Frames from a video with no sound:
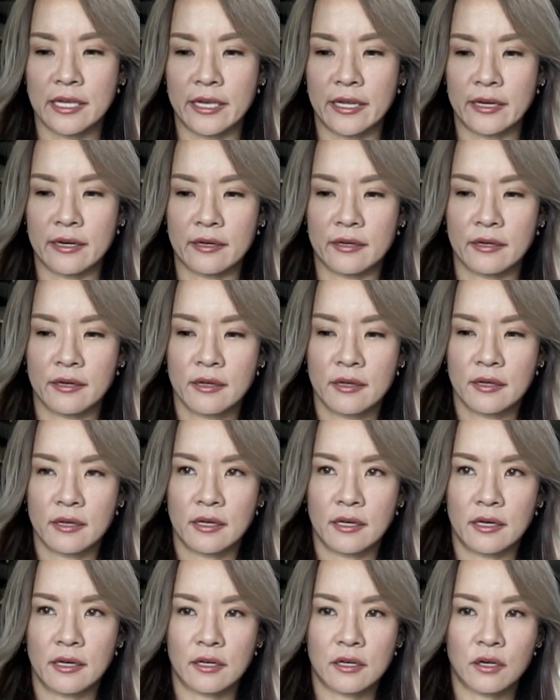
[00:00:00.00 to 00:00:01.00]
and
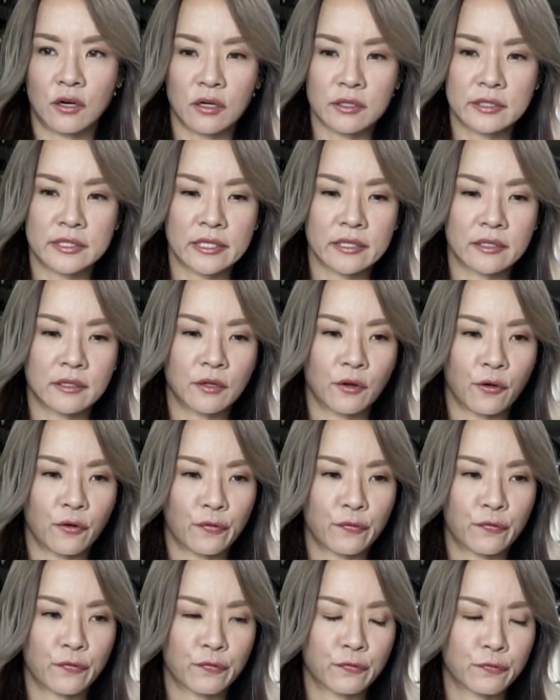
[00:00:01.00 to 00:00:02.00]
a cocktail
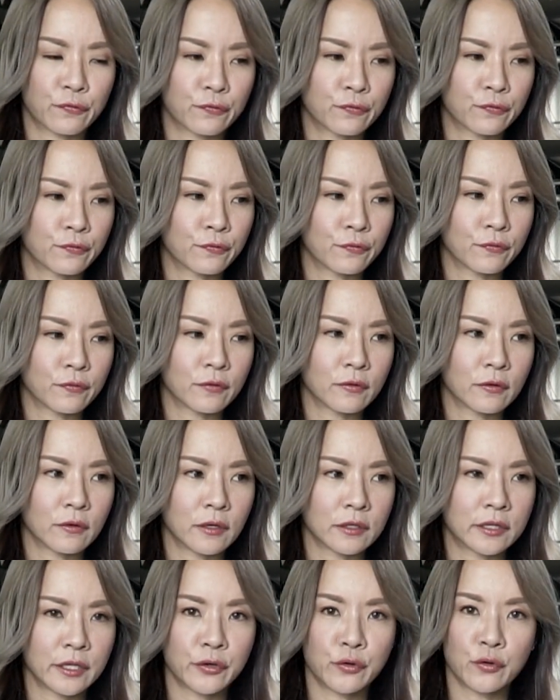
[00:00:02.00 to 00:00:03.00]
of,
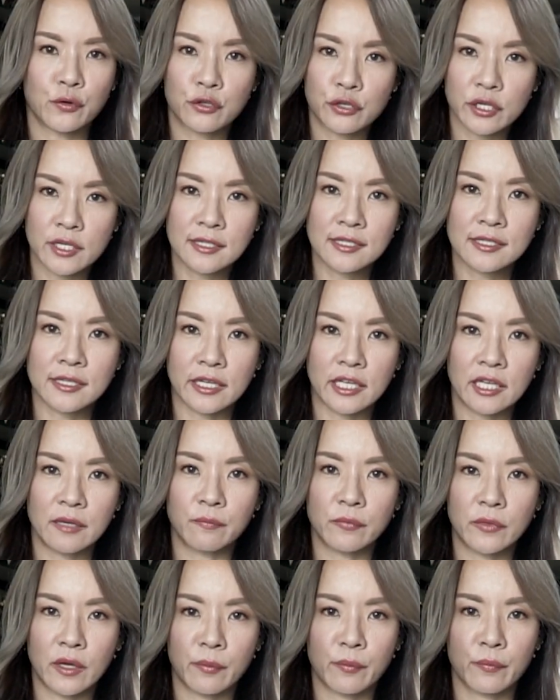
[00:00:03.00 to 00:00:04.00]
I think, nutrients that
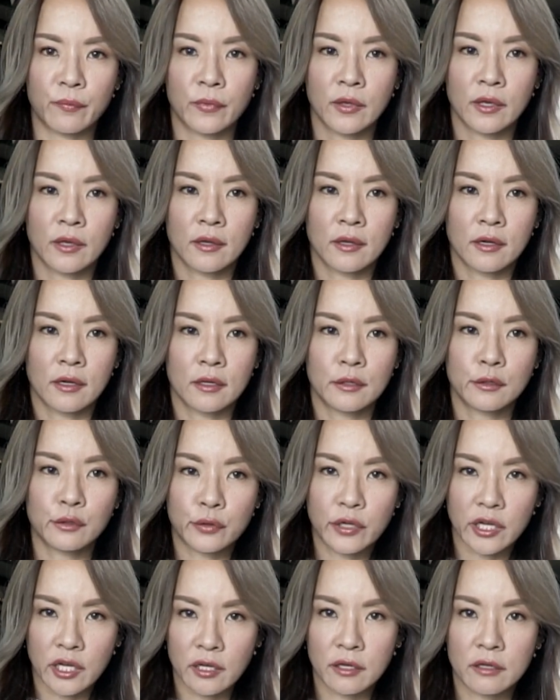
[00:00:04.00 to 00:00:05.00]
keep them
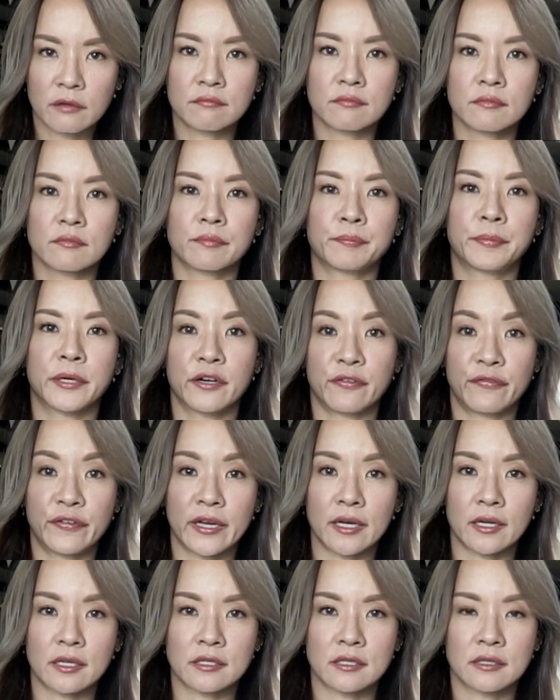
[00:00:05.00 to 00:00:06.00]
looking
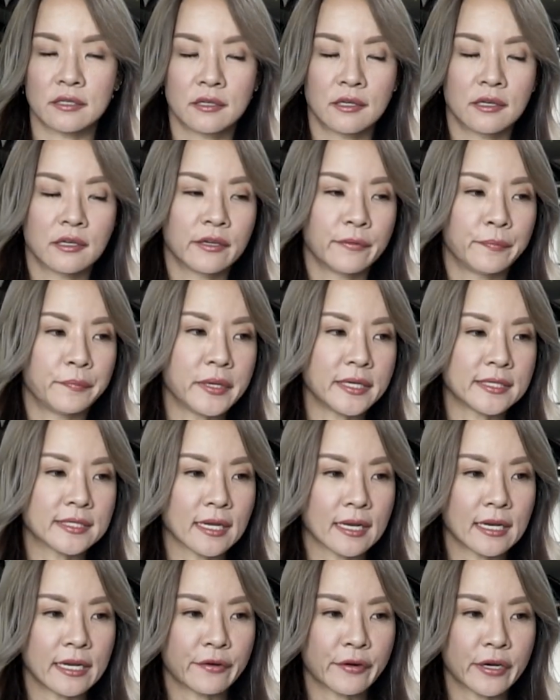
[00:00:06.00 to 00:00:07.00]
perfect,
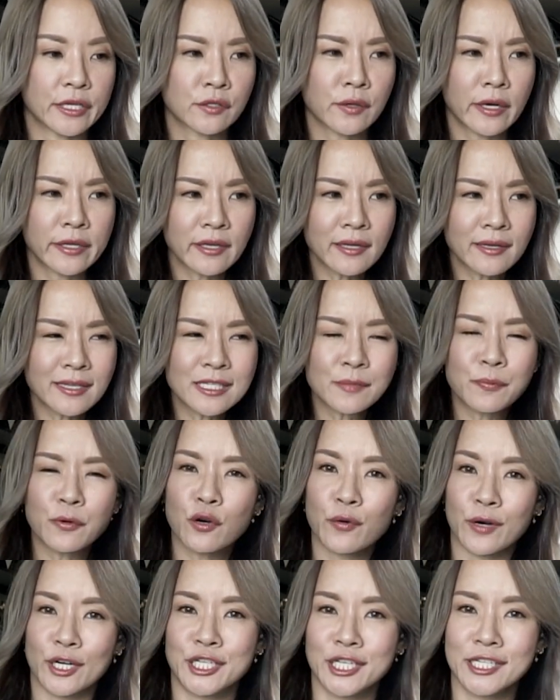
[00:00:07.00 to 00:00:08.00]
basically, right? So I think this
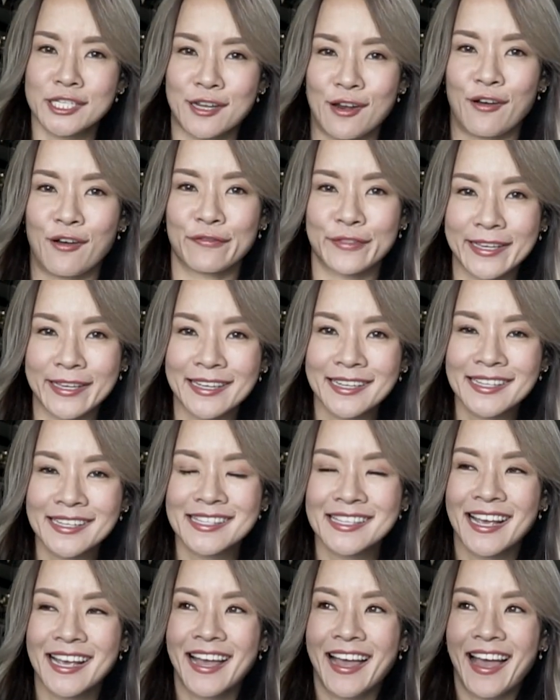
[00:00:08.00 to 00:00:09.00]
book questions a lot of
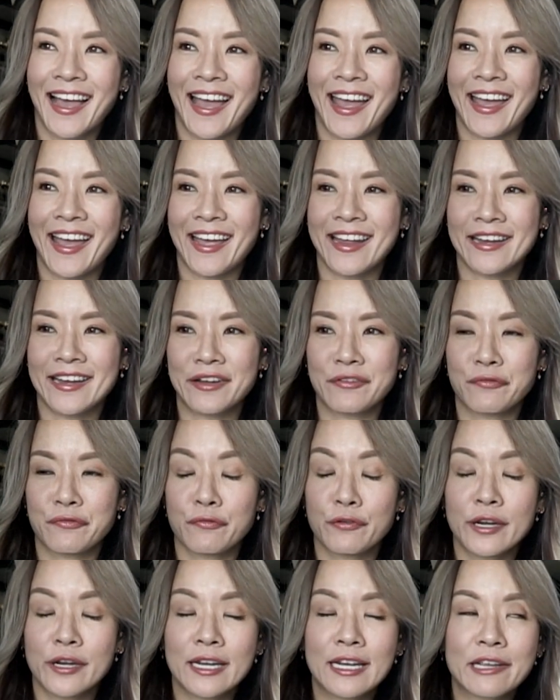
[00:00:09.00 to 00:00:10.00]
things, and it
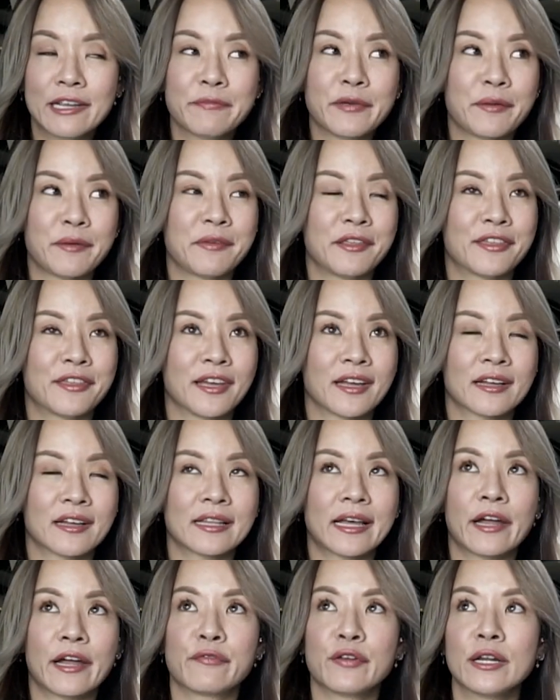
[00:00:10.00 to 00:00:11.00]
really made me think.
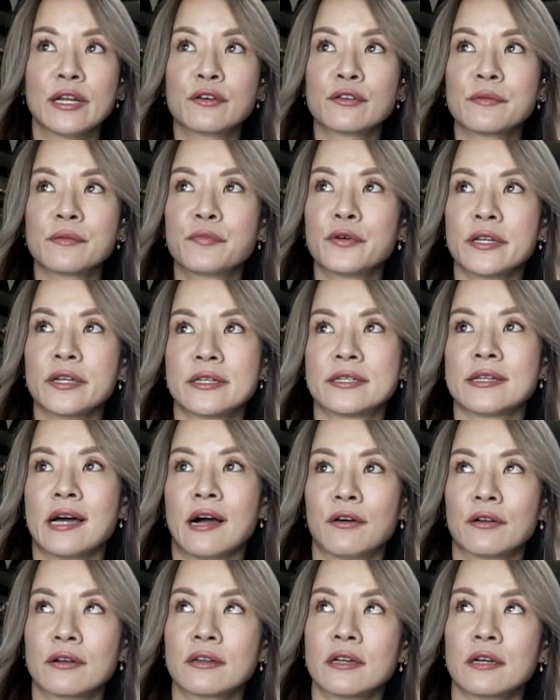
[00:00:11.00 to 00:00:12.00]
Like, I really couldn't put it
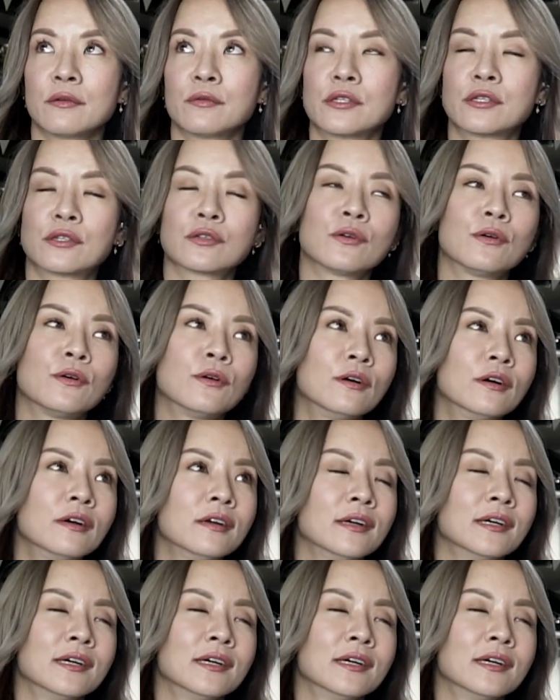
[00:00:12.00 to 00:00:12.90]
down. I was so